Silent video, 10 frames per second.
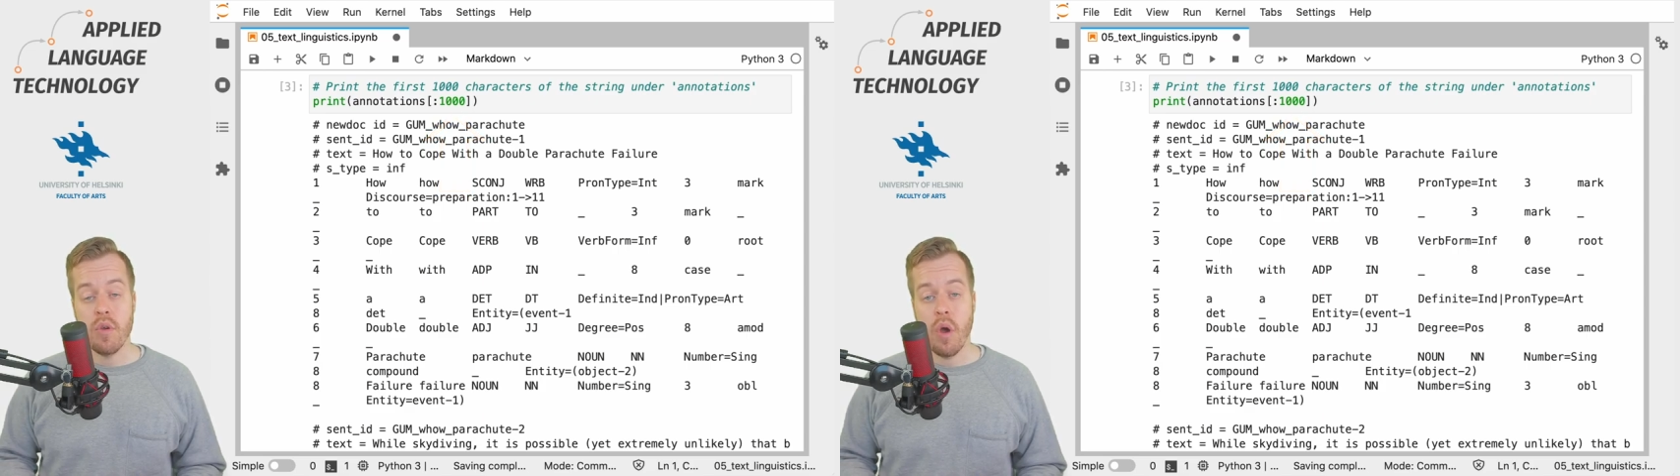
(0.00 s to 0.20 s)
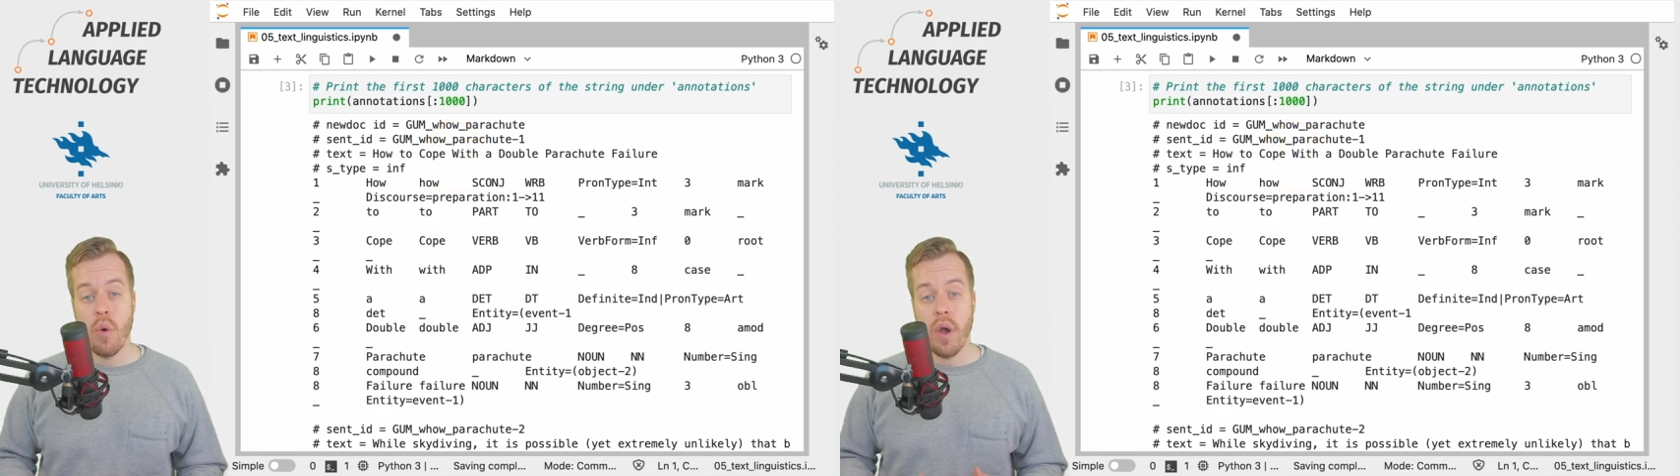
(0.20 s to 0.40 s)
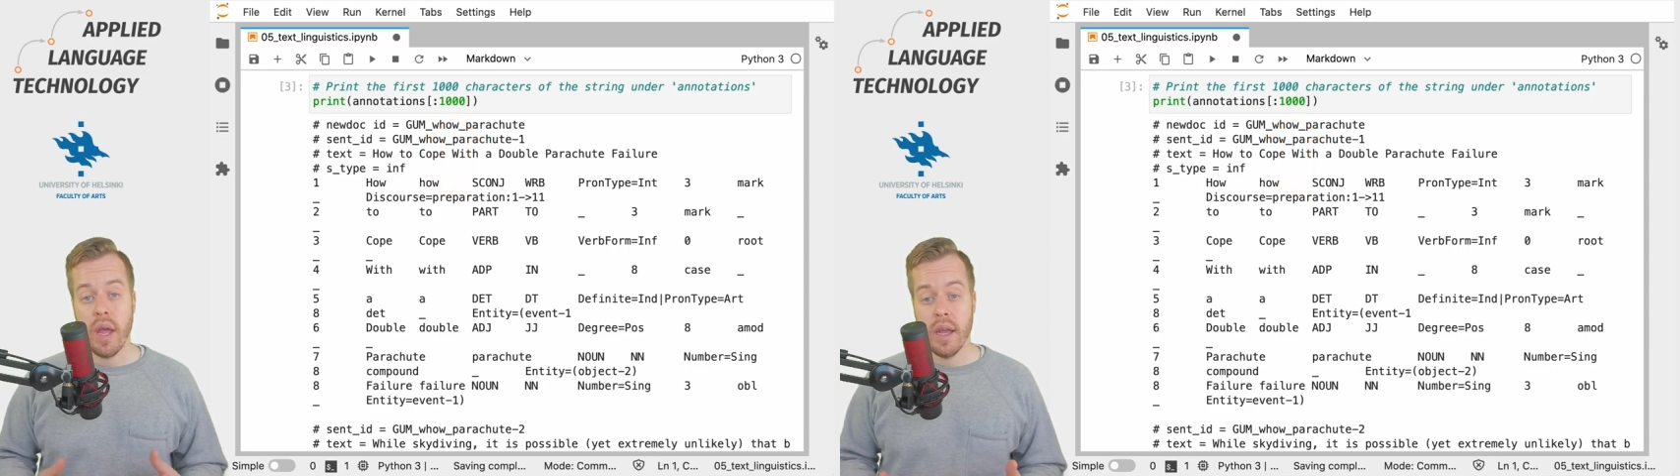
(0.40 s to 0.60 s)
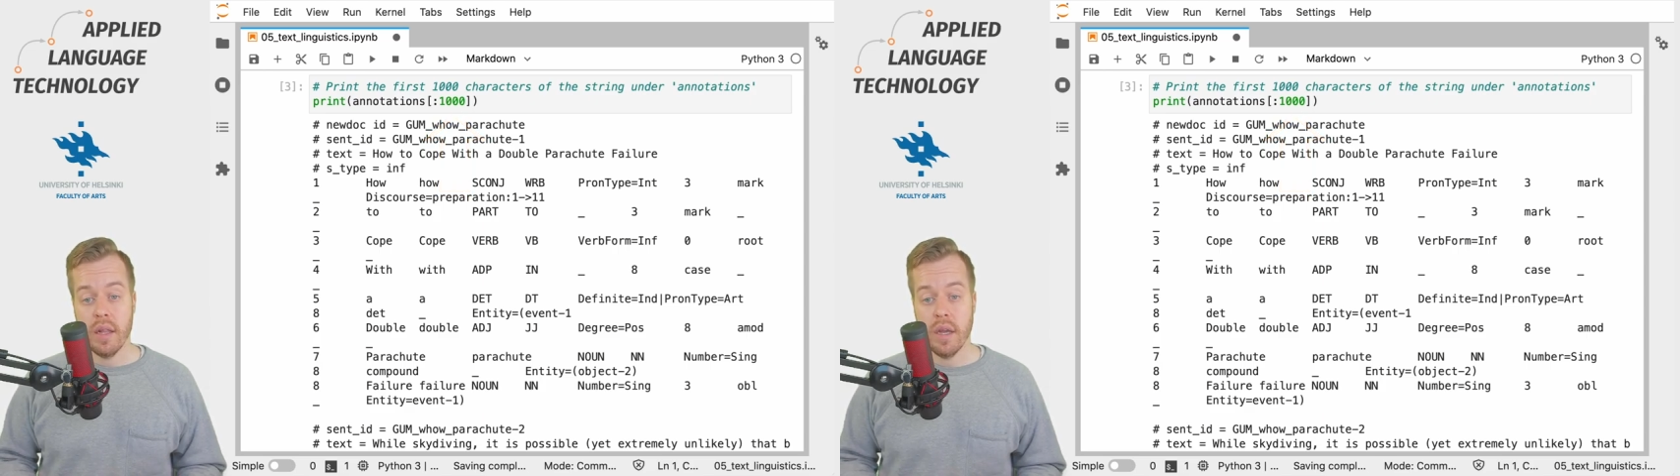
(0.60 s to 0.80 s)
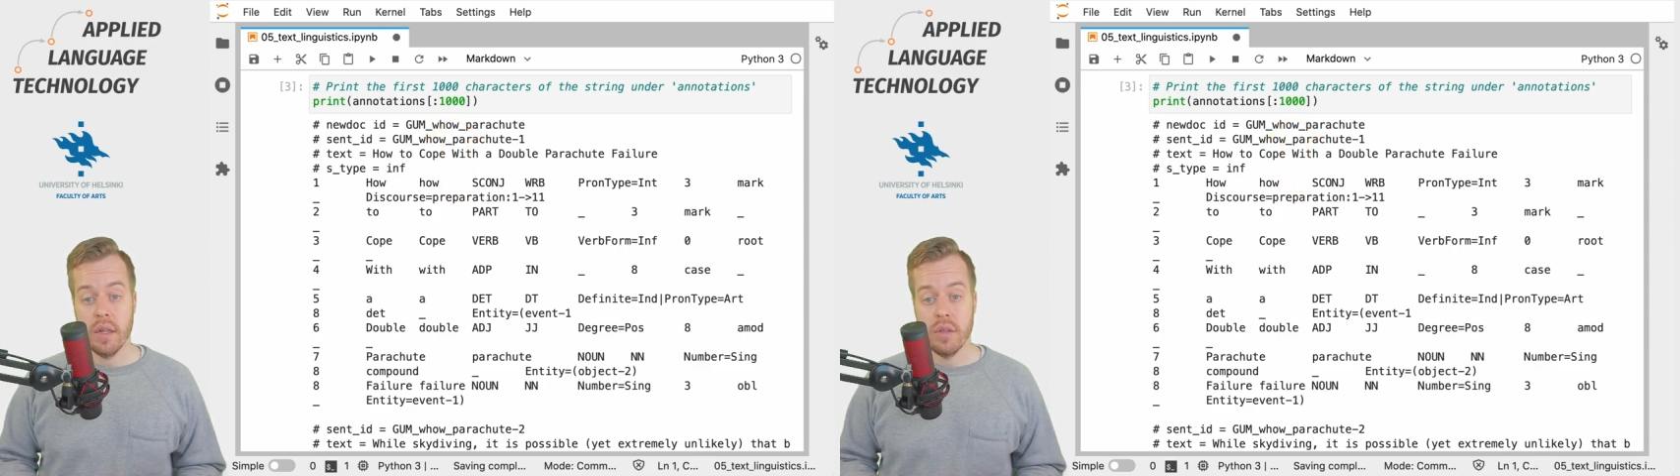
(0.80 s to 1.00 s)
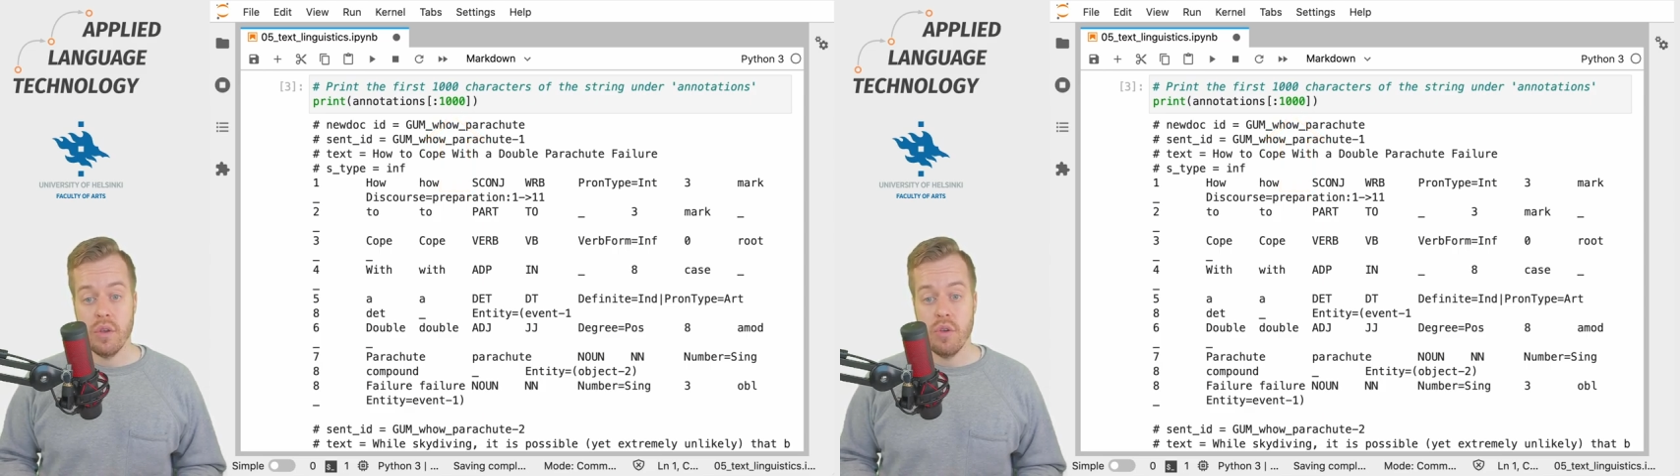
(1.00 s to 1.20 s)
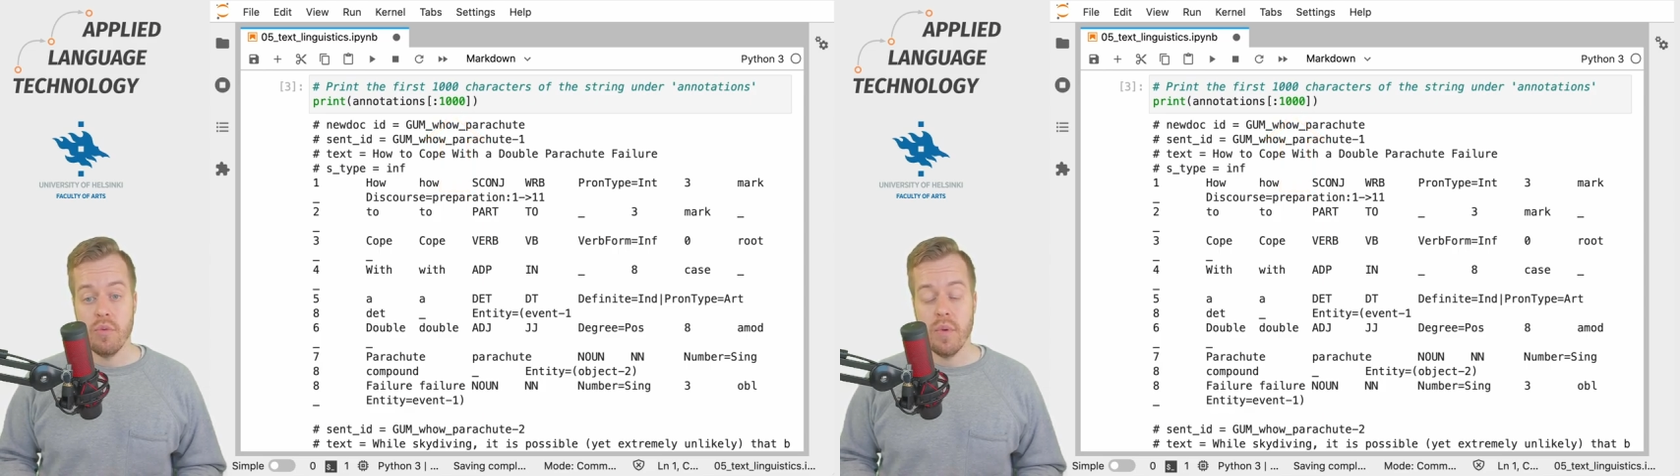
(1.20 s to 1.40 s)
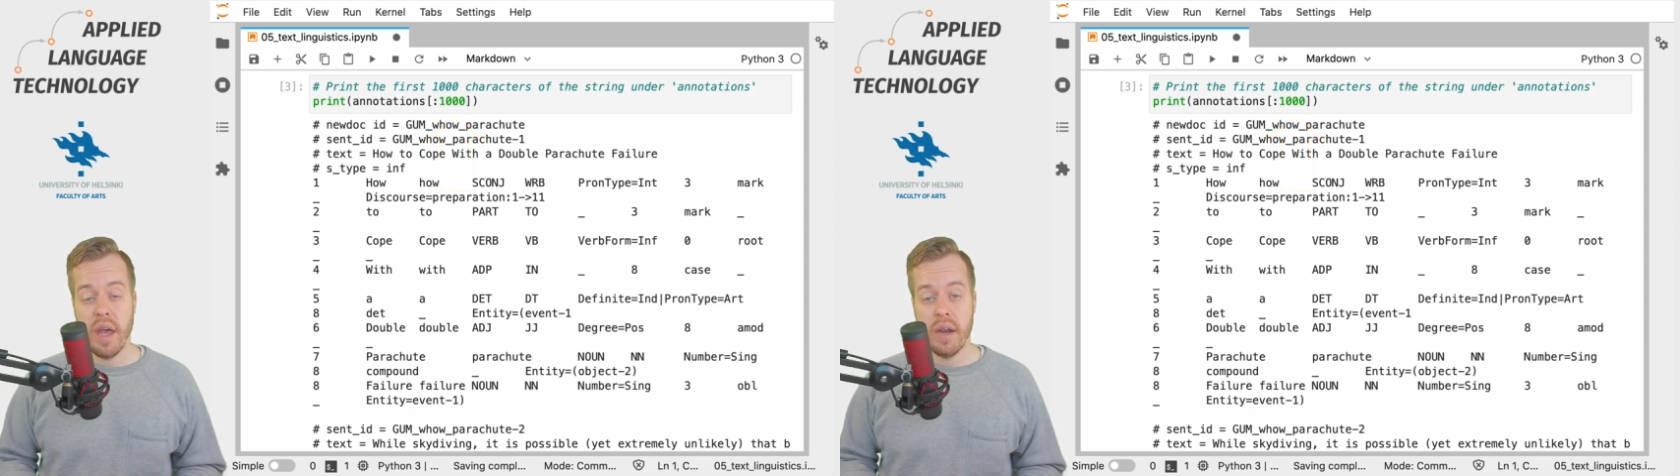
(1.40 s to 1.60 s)

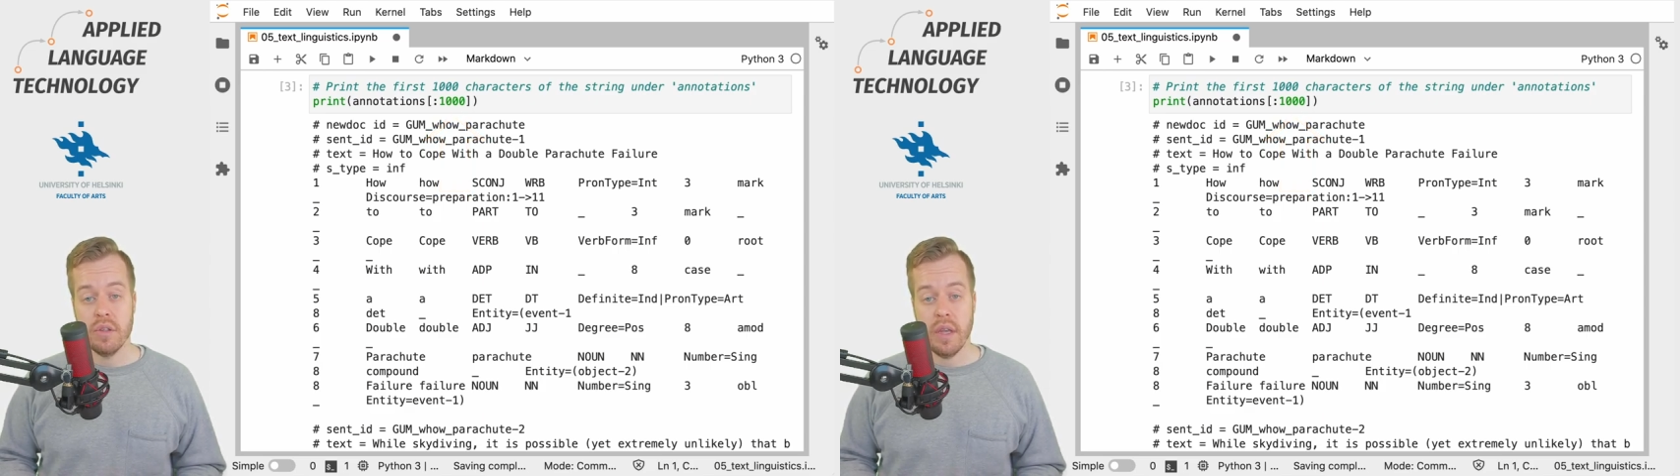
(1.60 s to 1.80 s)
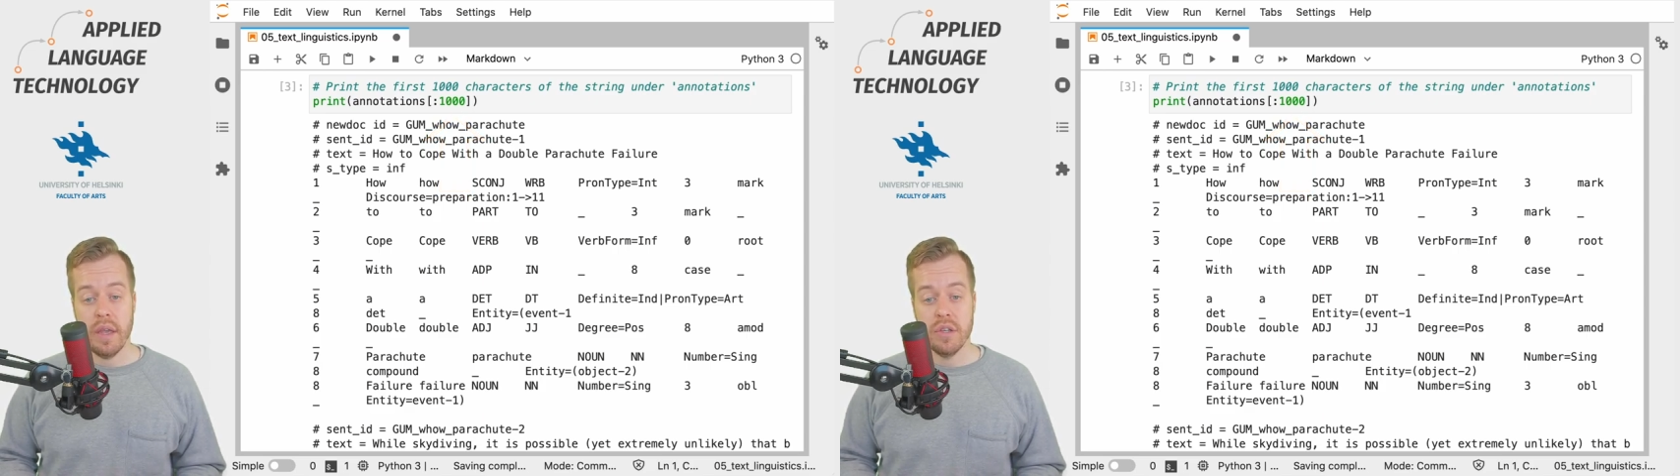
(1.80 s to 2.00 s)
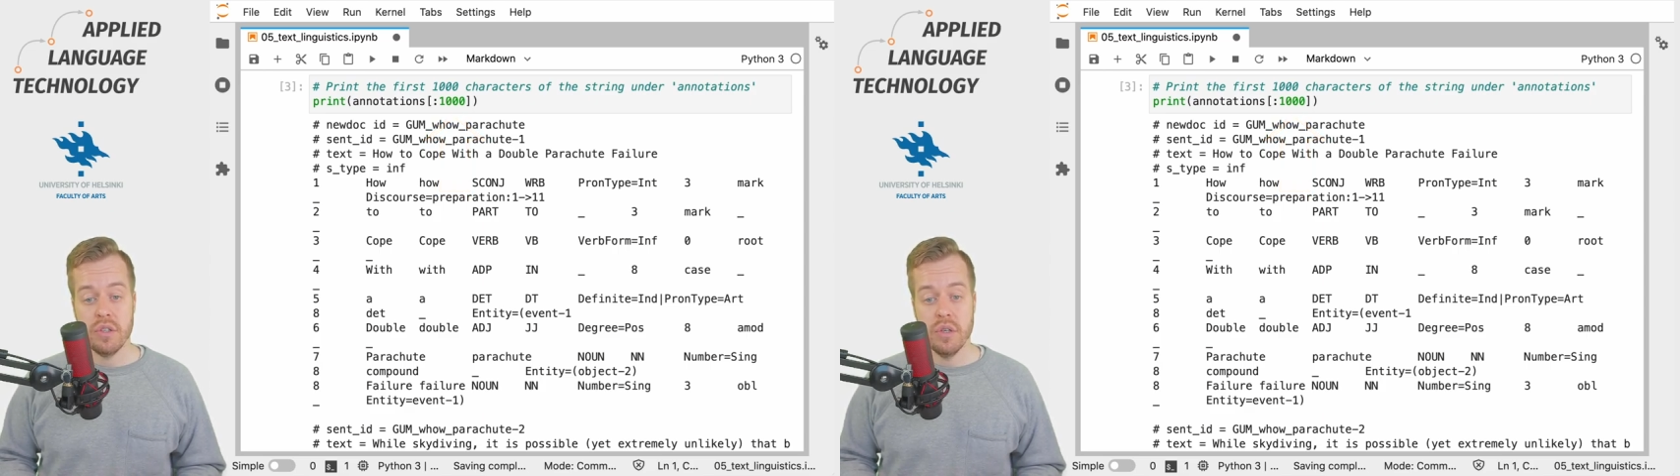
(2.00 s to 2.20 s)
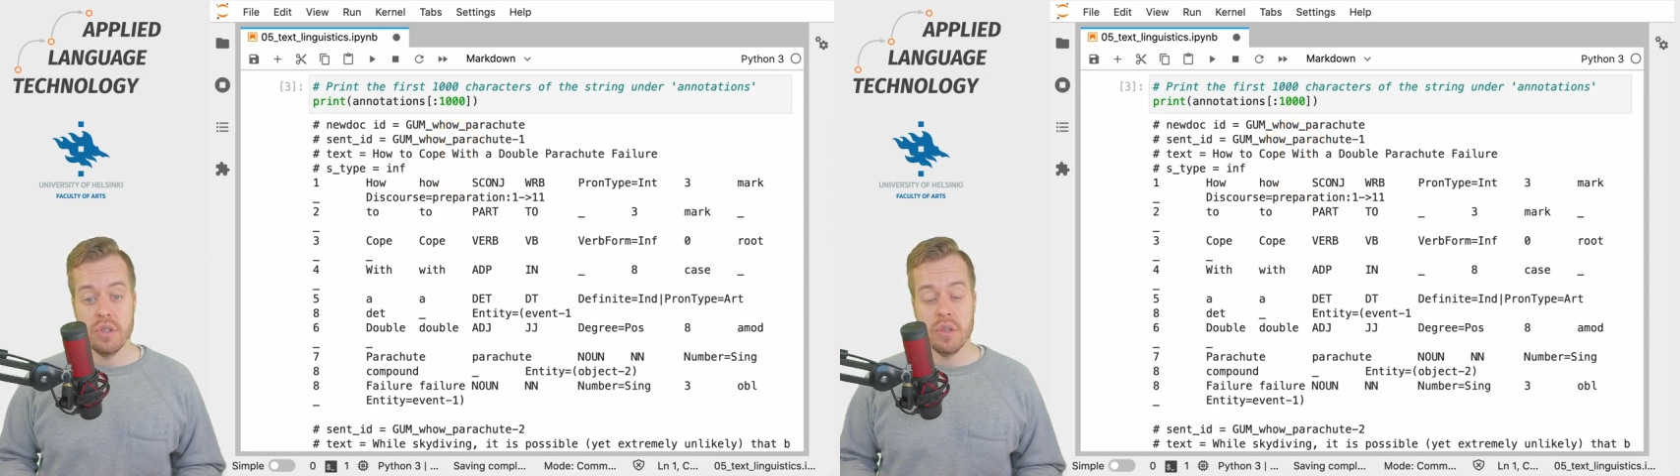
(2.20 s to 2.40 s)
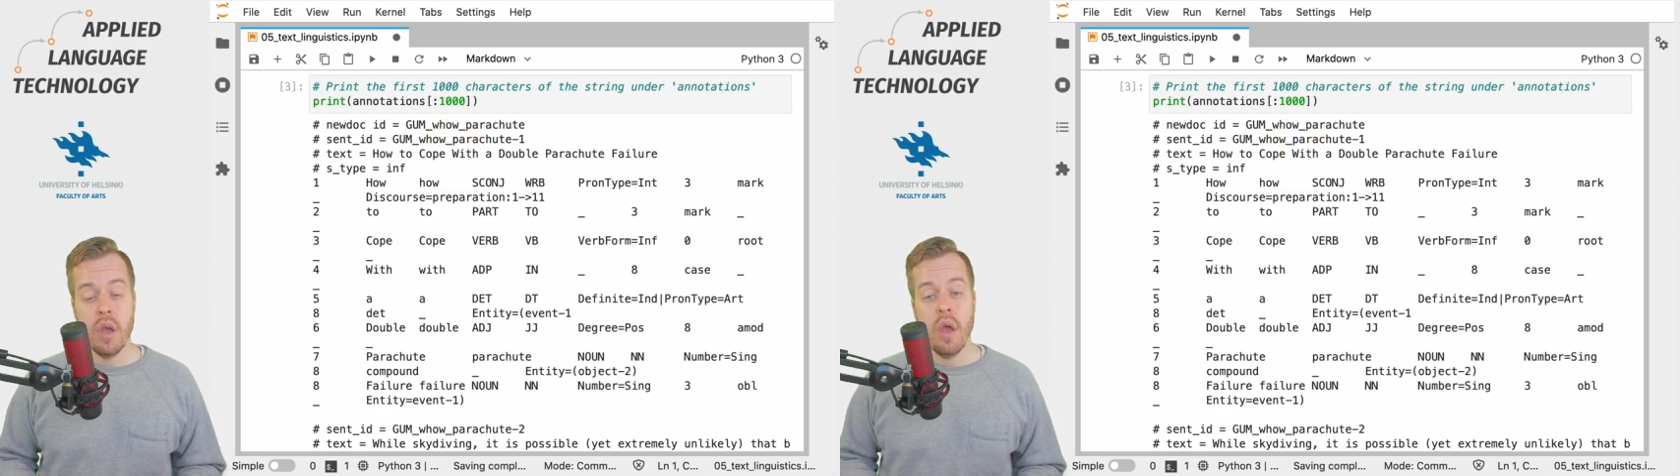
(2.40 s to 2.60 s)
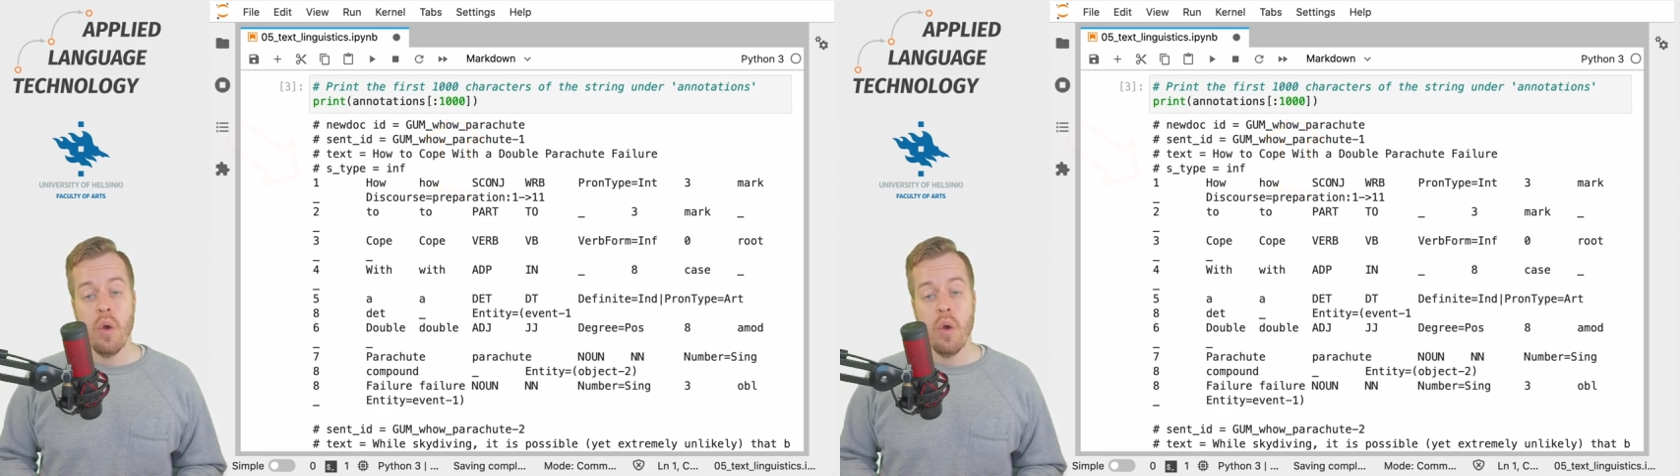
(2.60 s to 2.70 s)
CoNLLU annotations,